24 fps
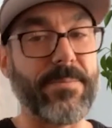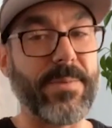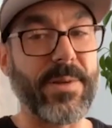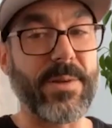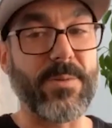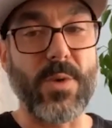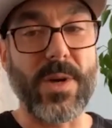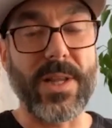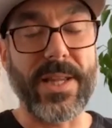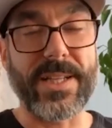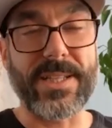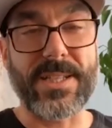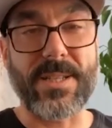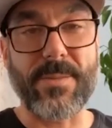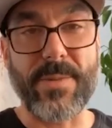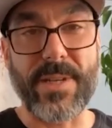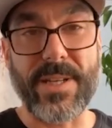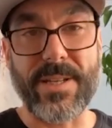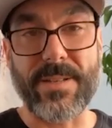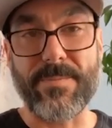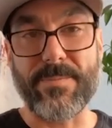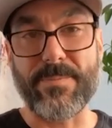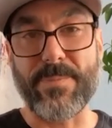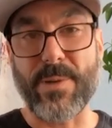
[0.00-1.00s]
willing to
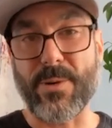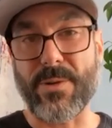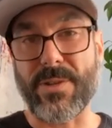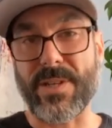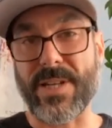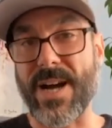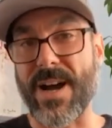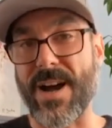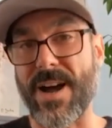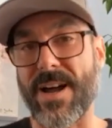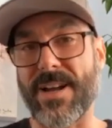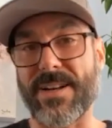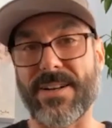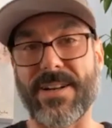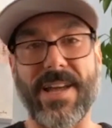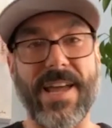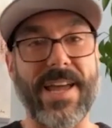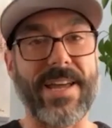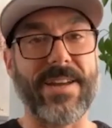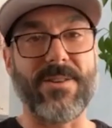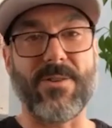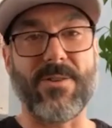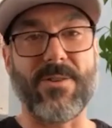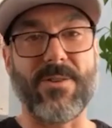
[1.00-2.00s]
be both caught
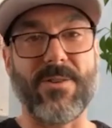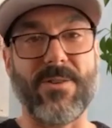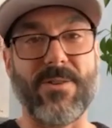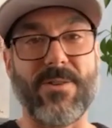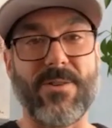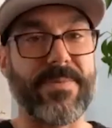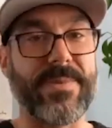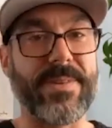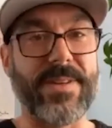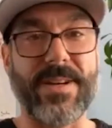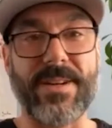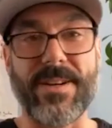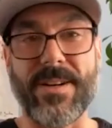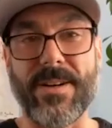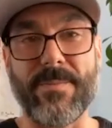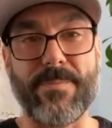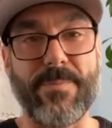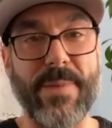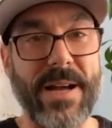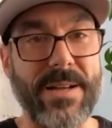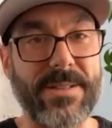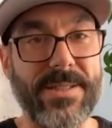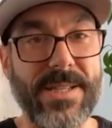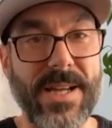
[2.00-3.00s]
and or
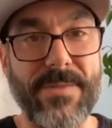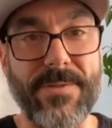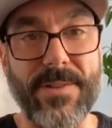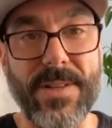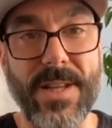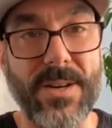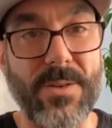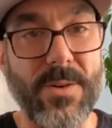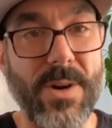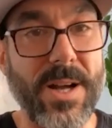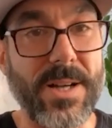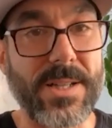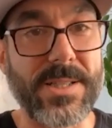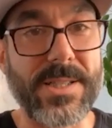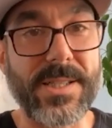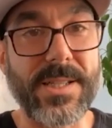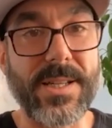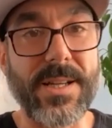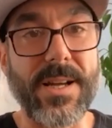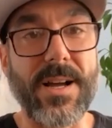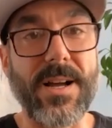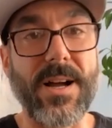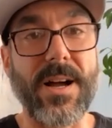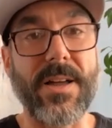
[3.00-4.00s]
bounce off a lot of rocks
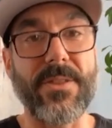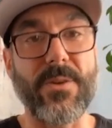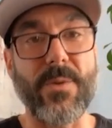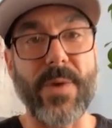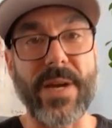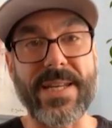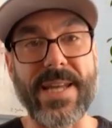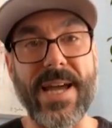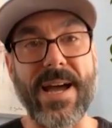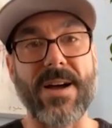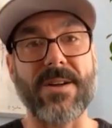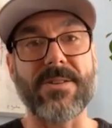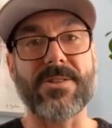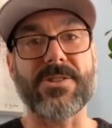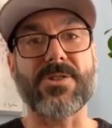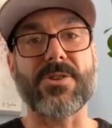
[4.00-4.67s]
on the way down.